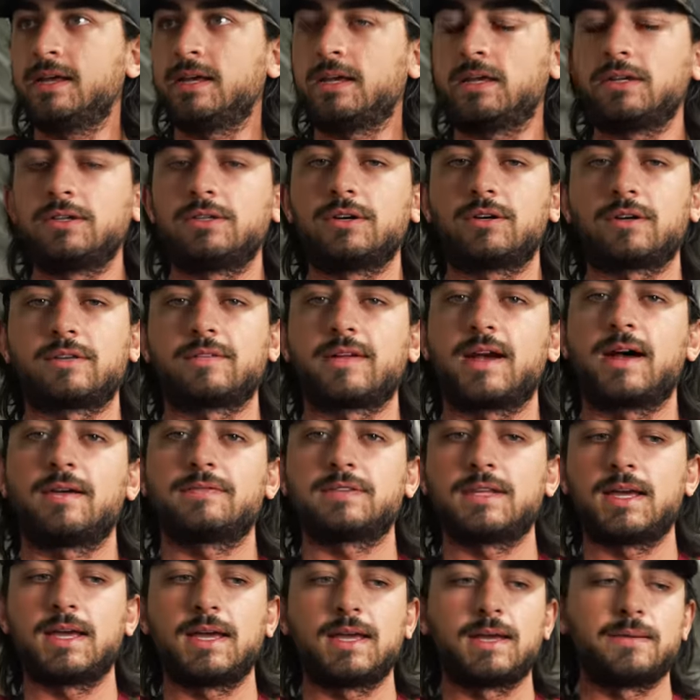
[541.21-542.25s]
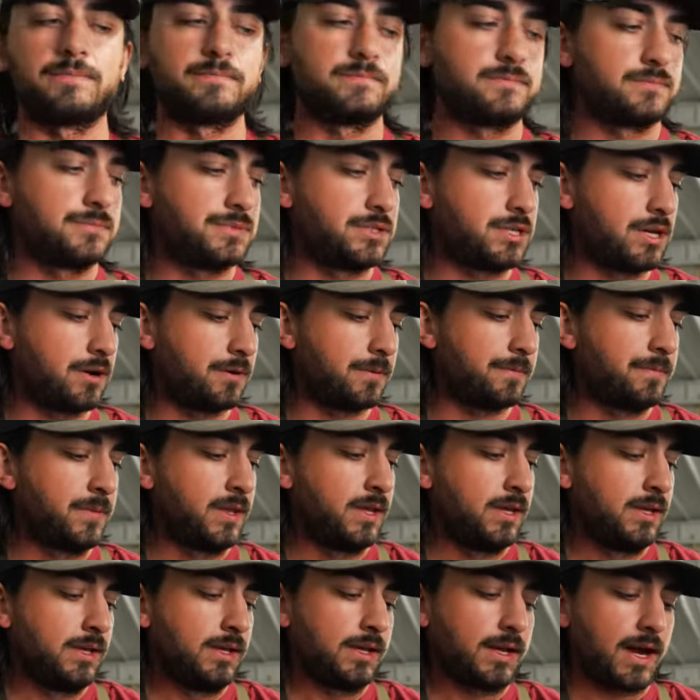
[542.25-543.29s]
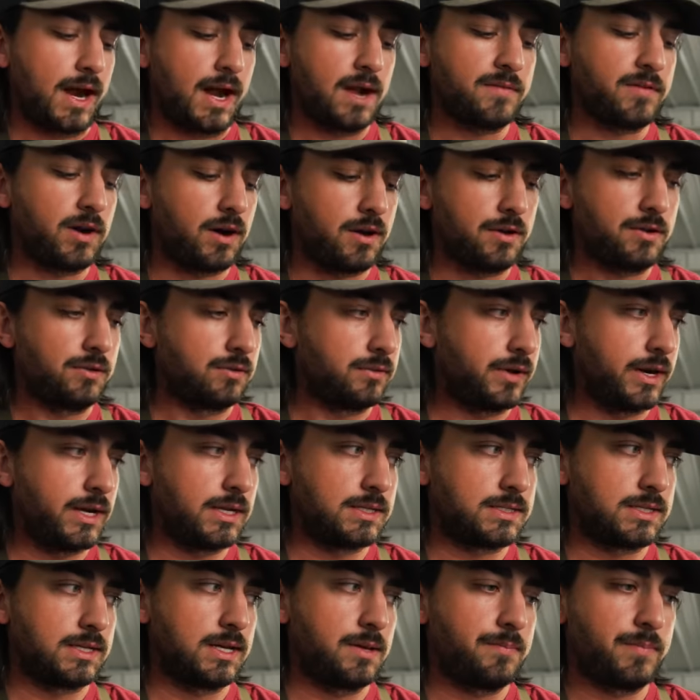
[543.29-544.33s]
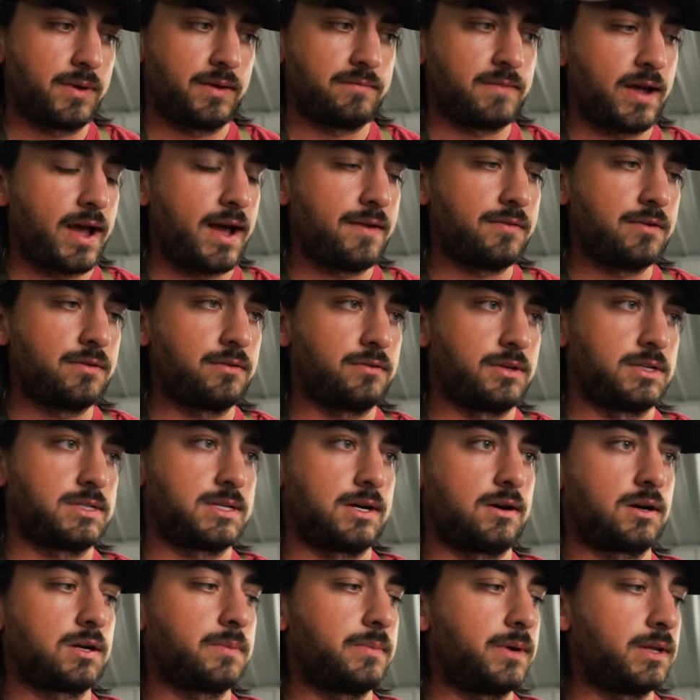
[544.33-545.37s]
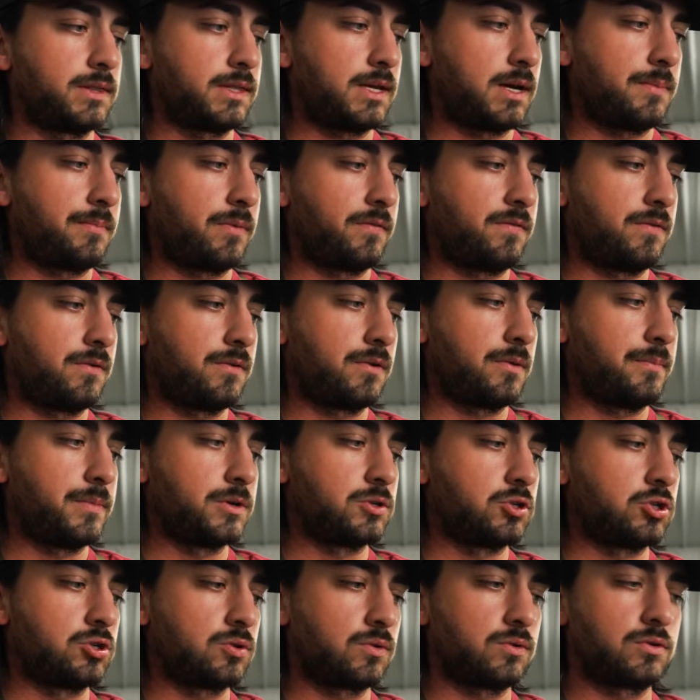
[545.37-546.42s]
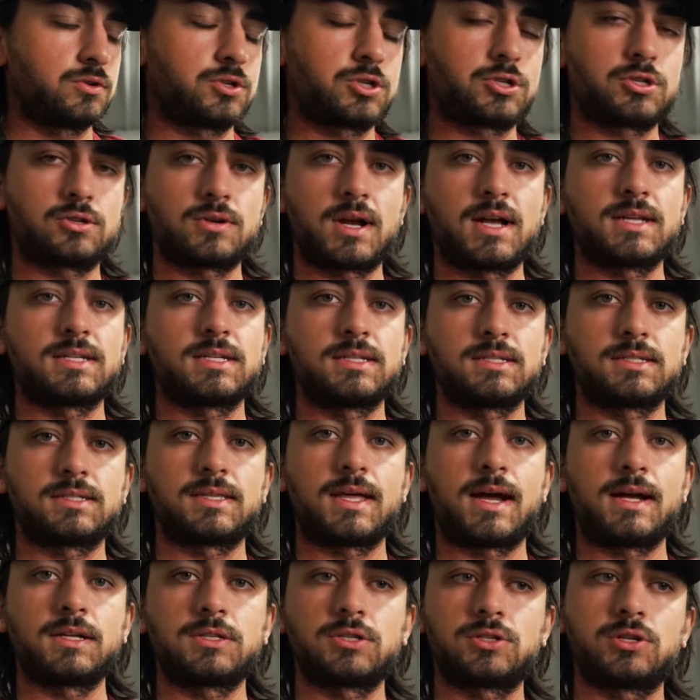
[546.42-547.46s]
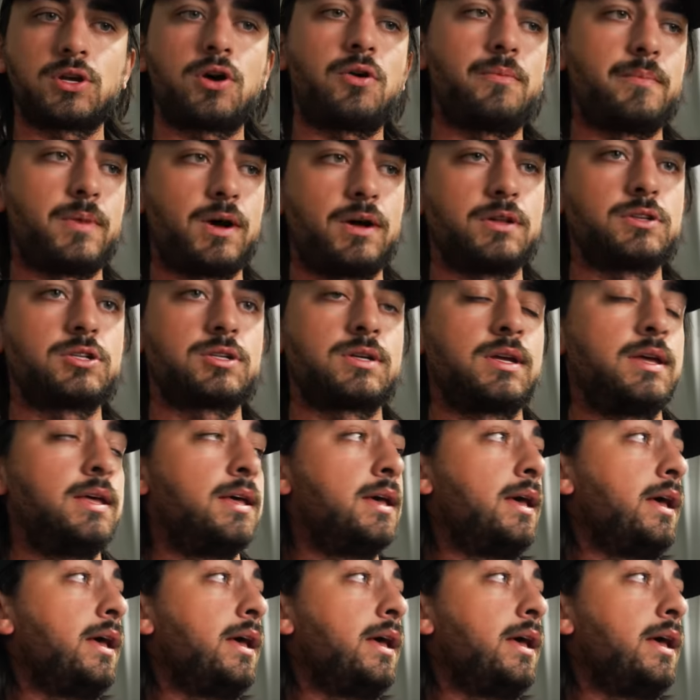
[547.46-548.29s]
You don't even have to aim. So, kind of an underrated tip. I haven't really talked about that before, but George stresses that so much.